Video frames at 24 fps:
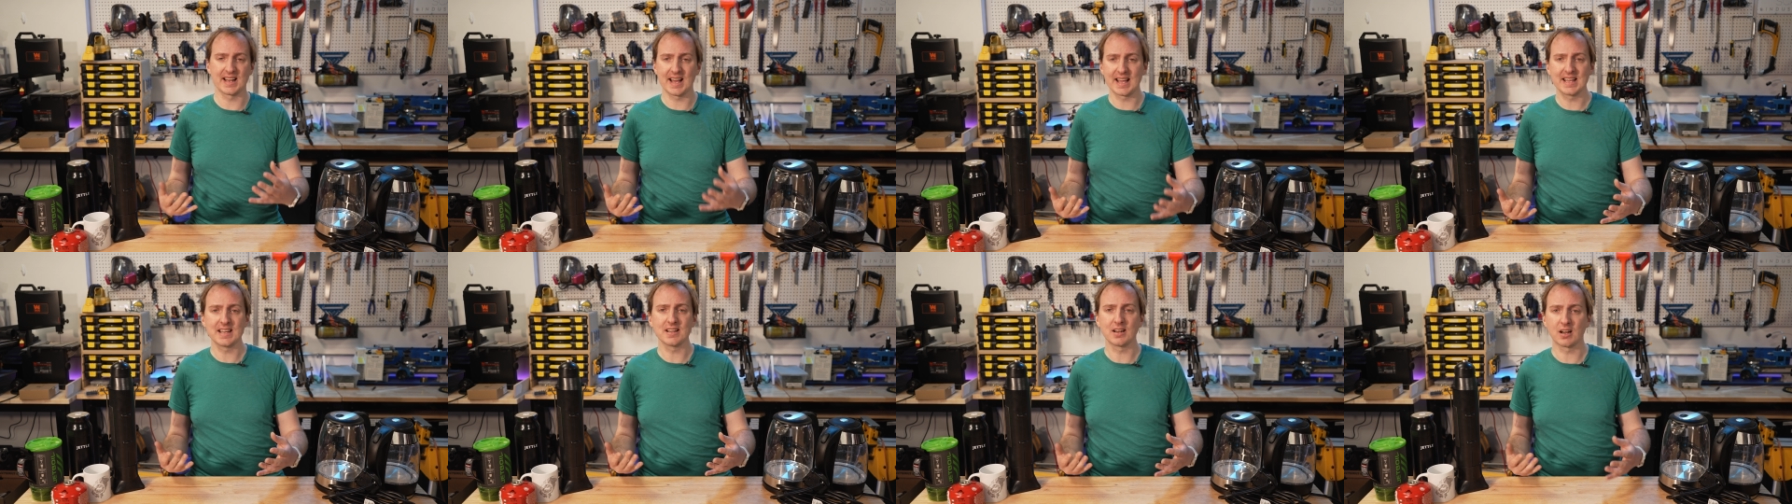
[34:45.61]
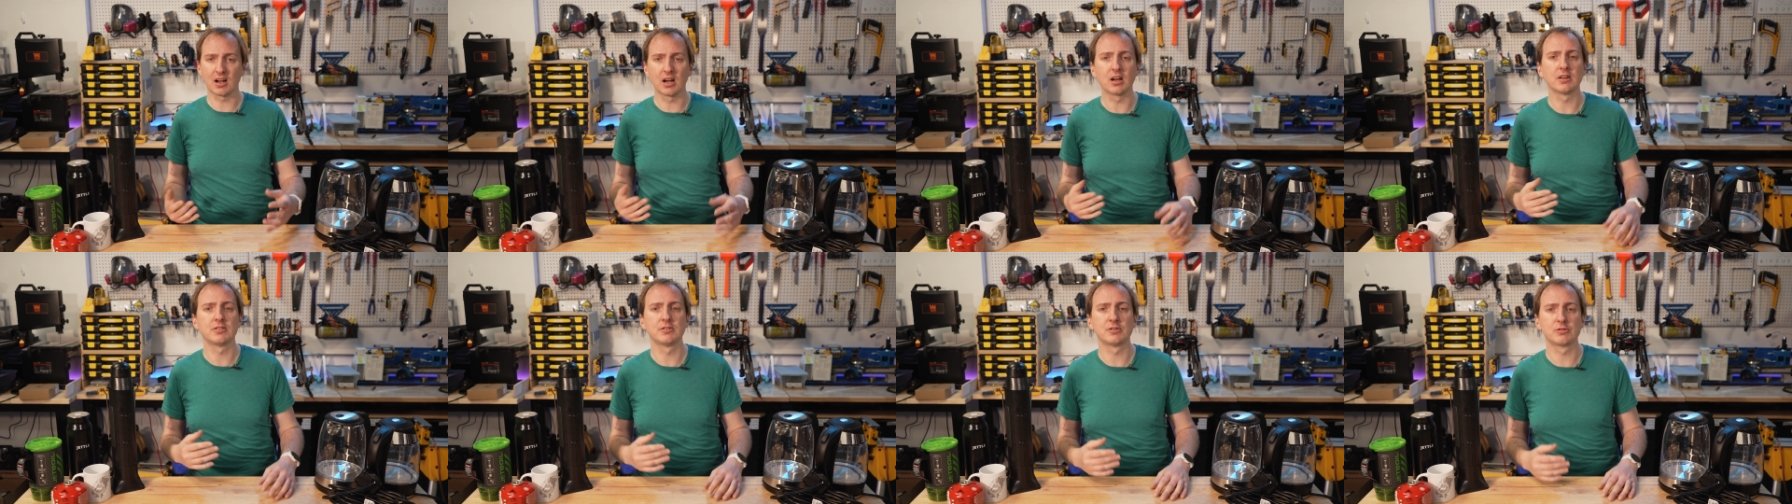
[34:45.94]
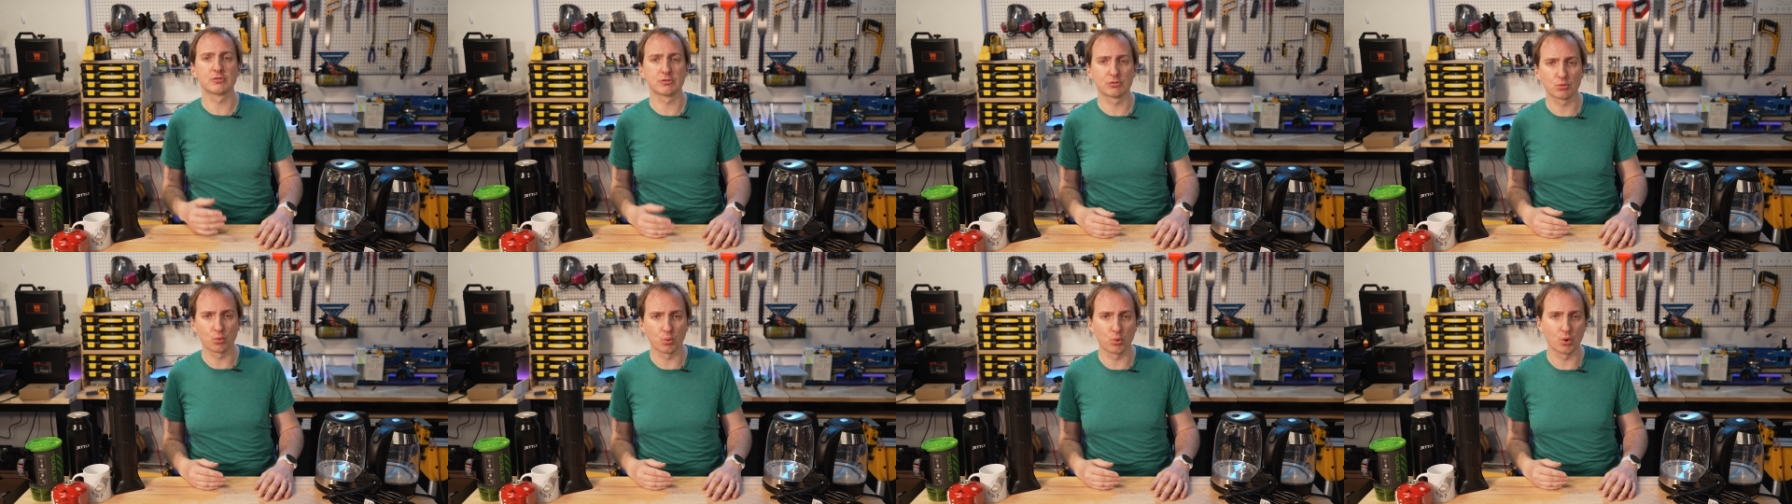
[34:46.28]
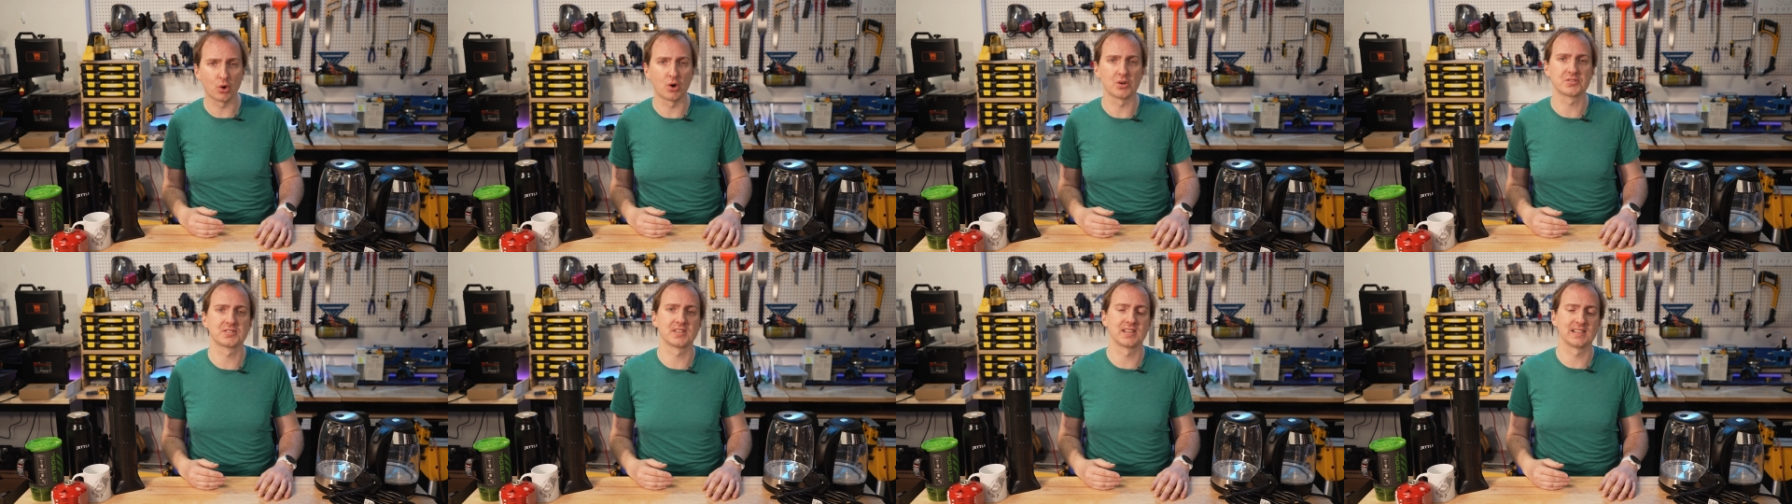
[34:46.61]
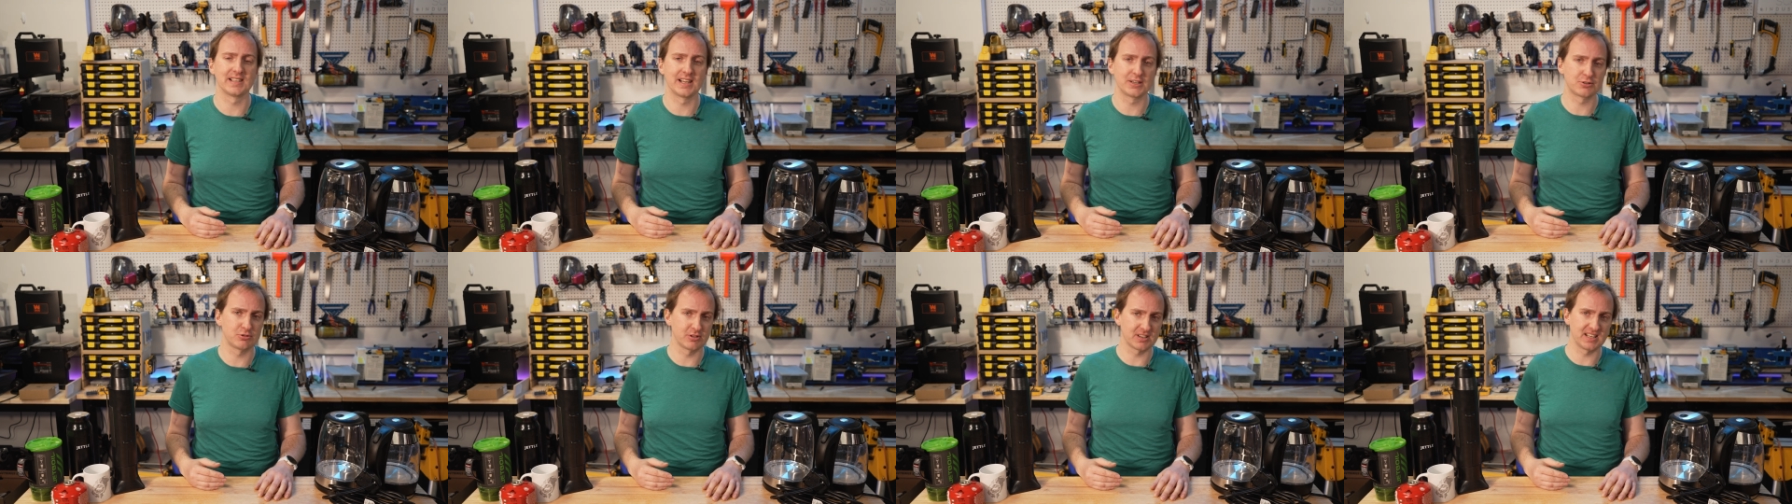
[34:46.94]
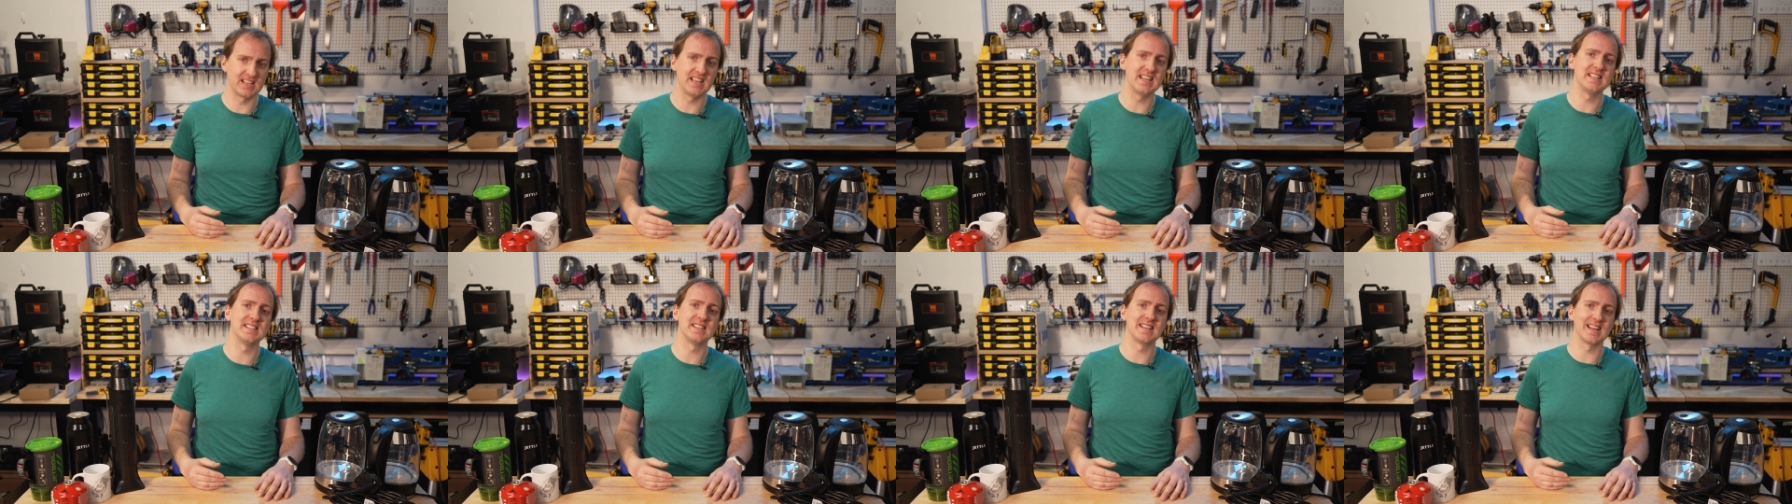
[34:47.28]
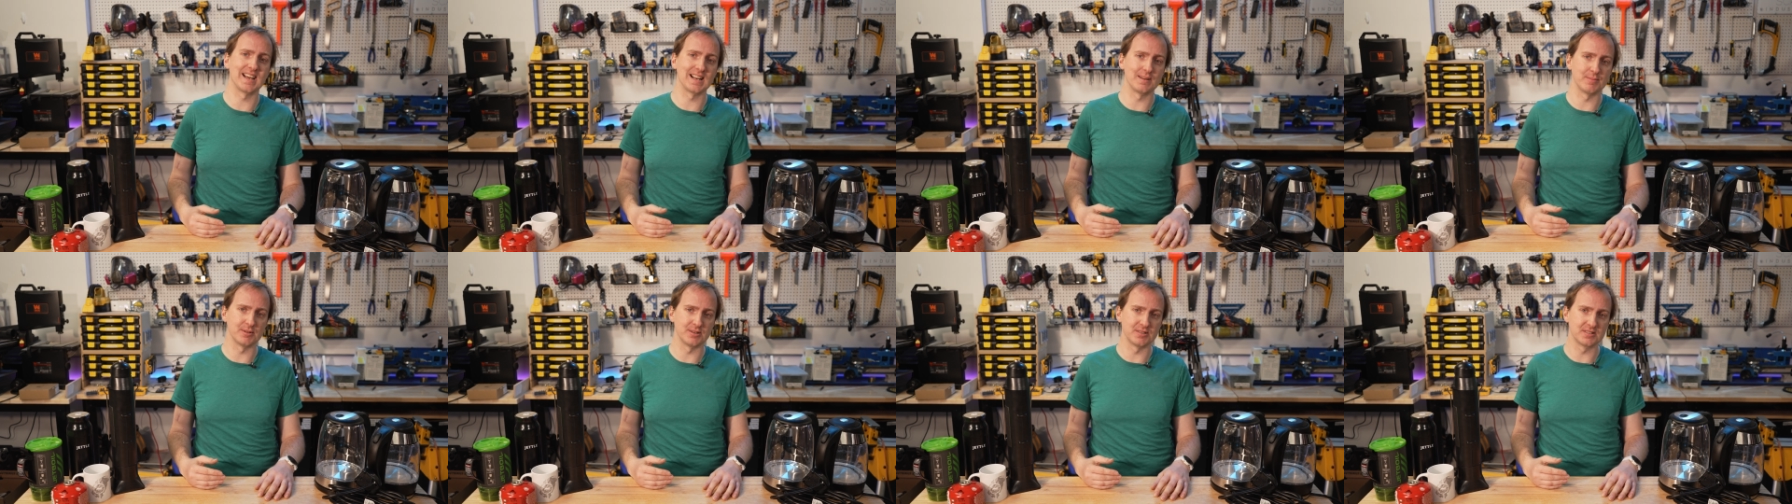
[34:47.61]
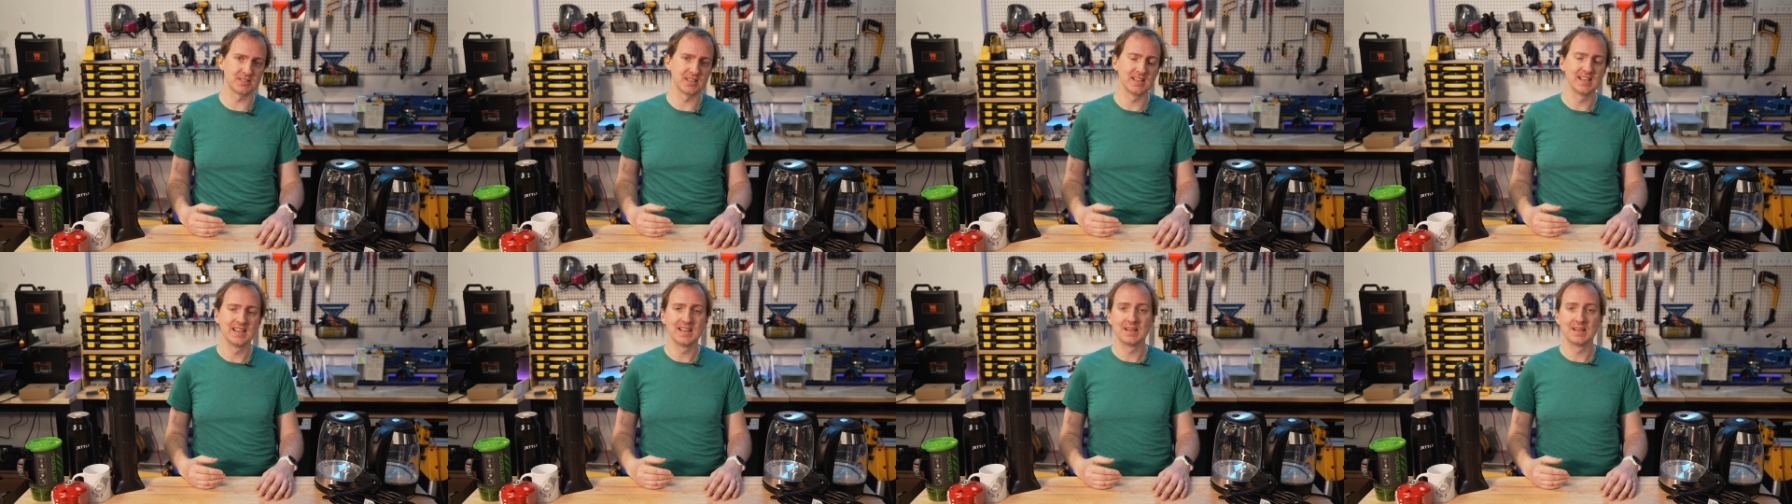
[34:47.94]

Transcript: 800 watt electric heating element.